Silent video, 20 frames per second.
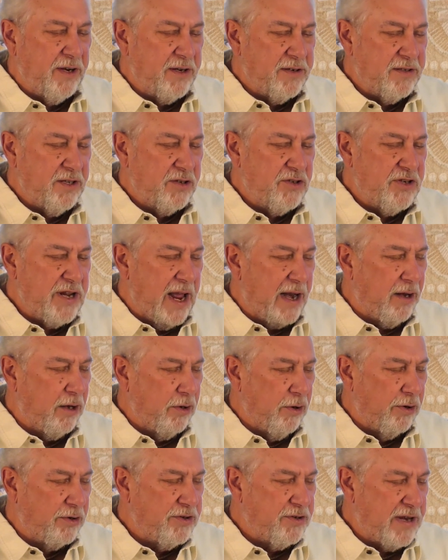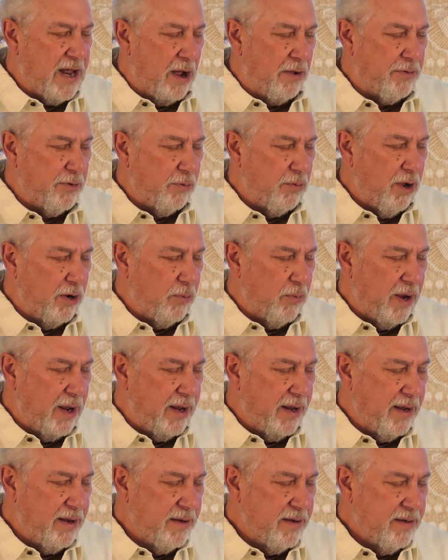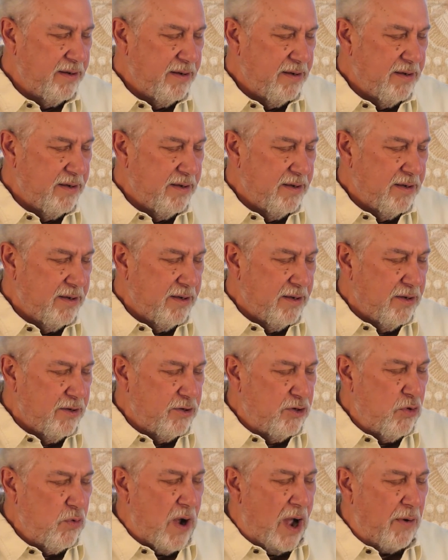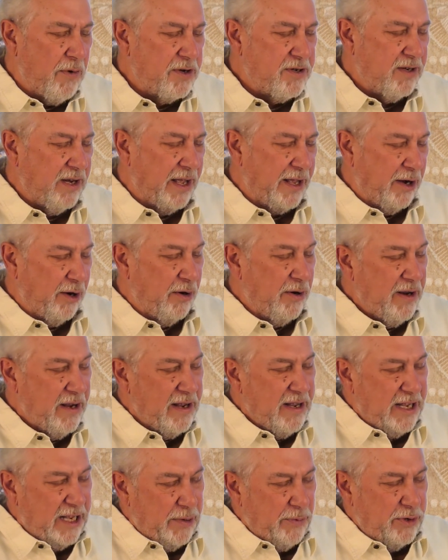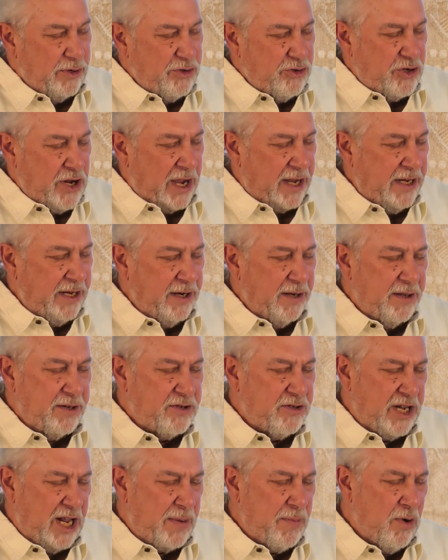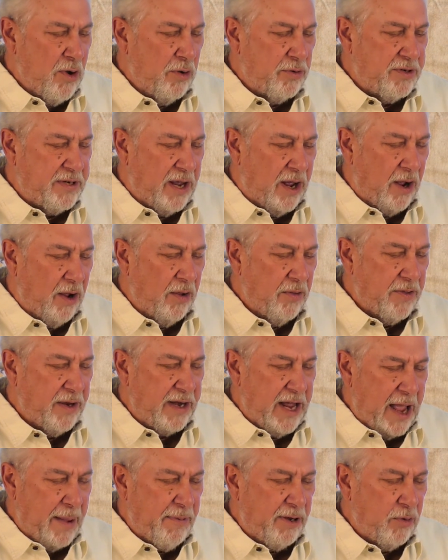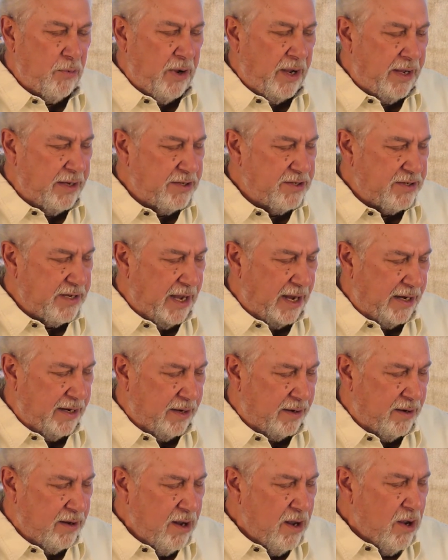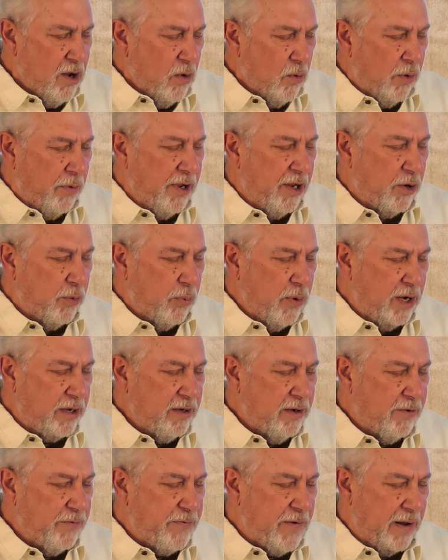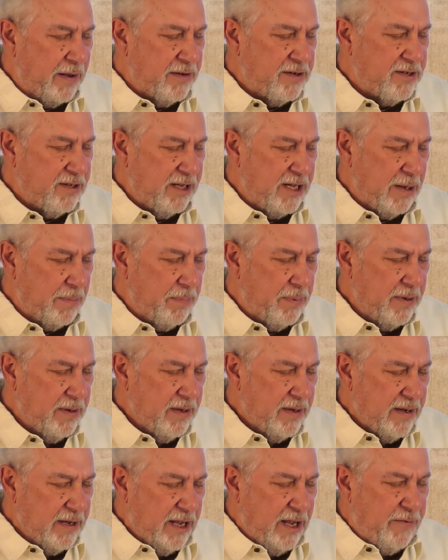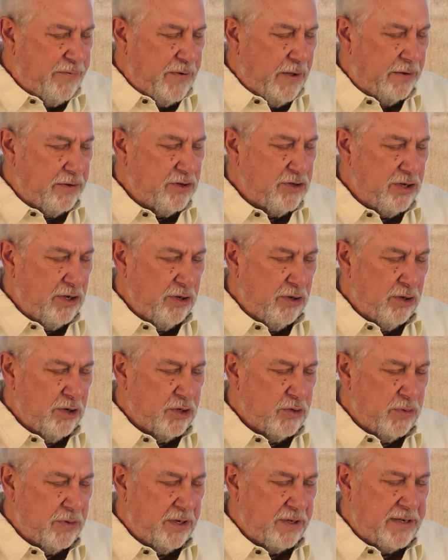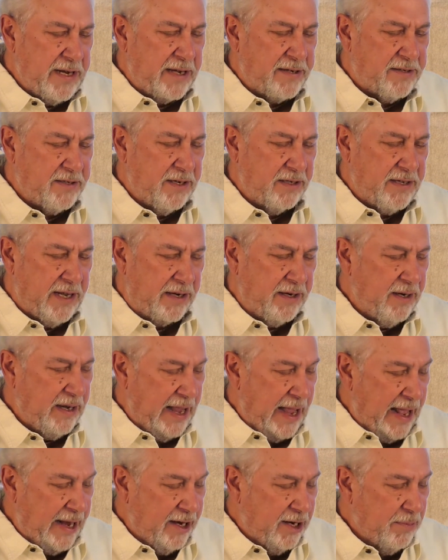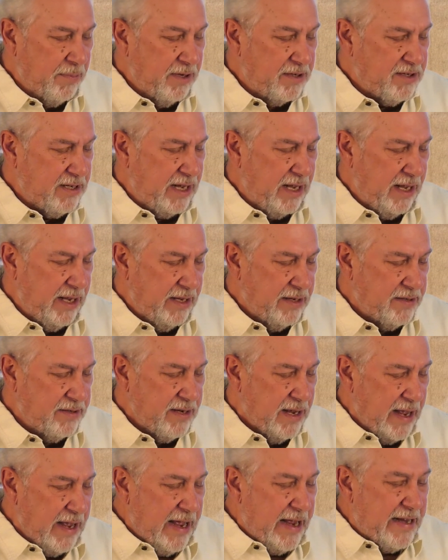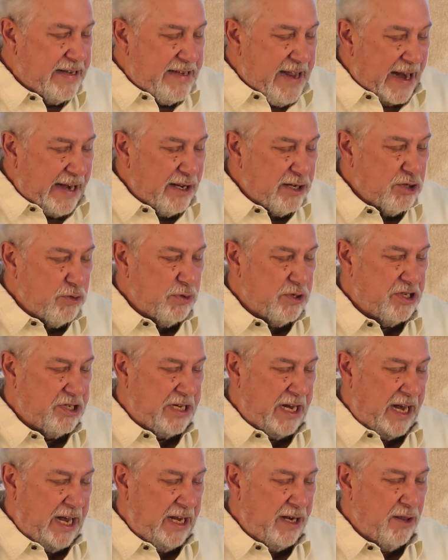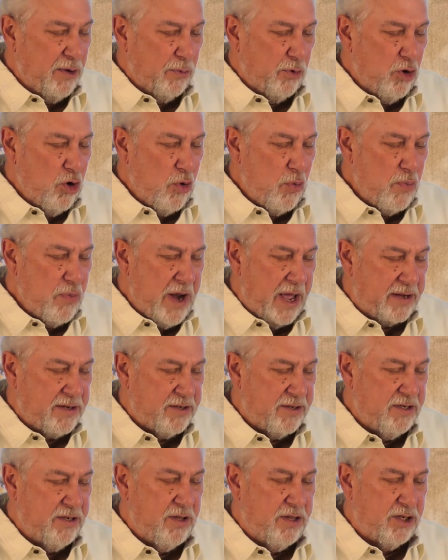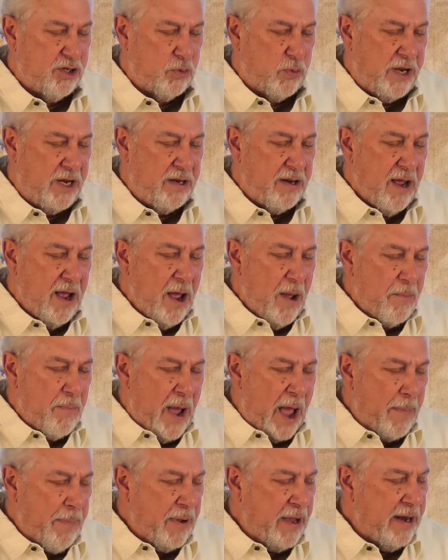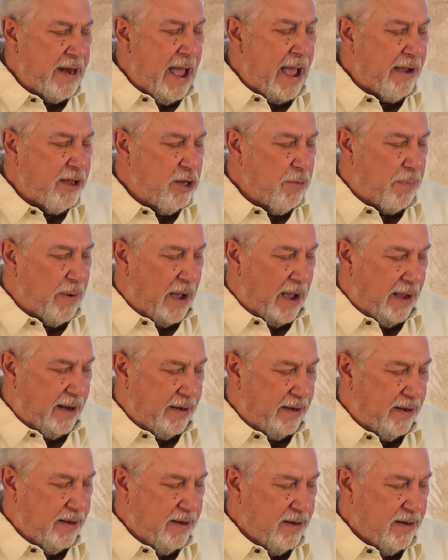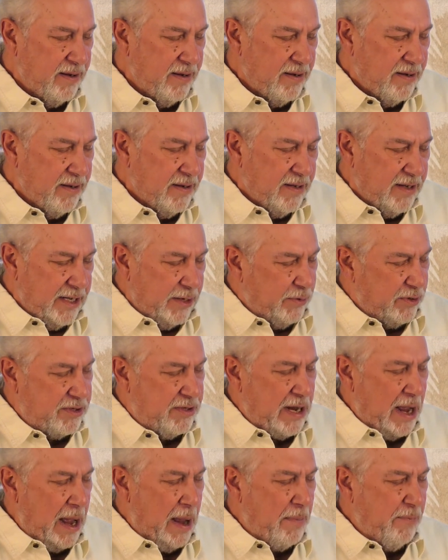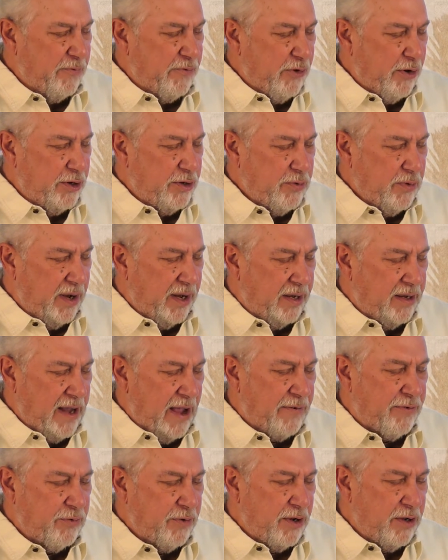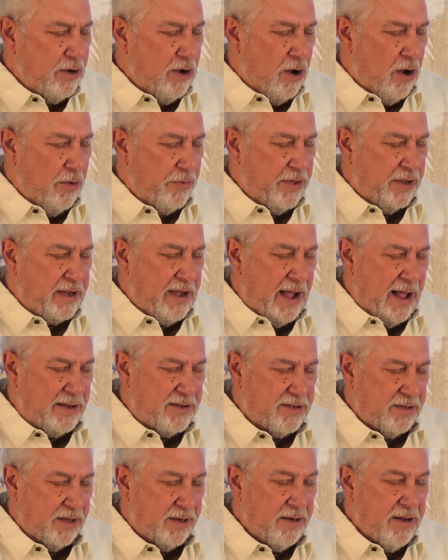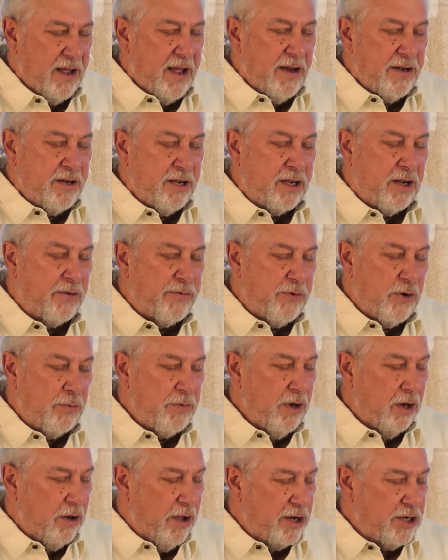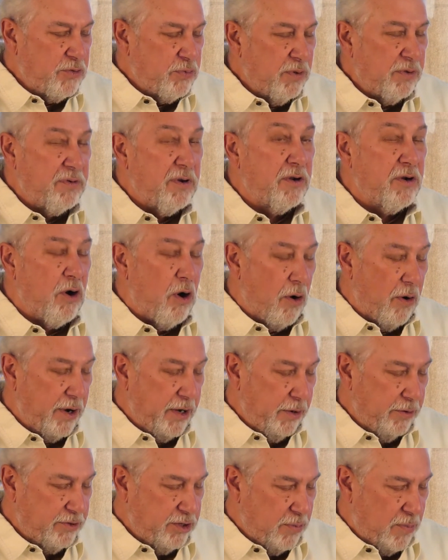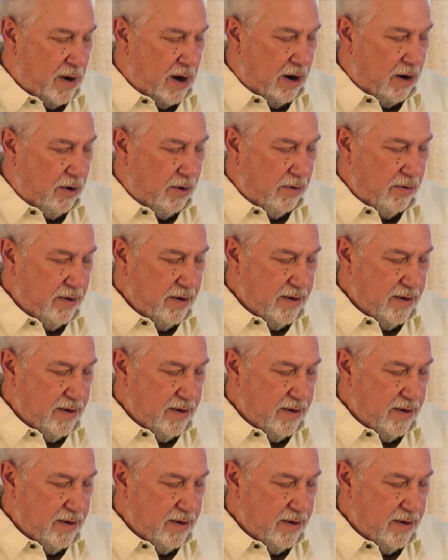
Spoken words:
as the jet lurched down the runway. 2 hours later, he was checking into the same hotel that Hemingway had stayed in, where he had written and fell asleep. He felt chills when the desk attendant handed him his keys. Dennis was staying in the room next to the suite Papa had occupied. It was time for a drink after he called the consulate to confirm the lunch with Gregorio tomorrow.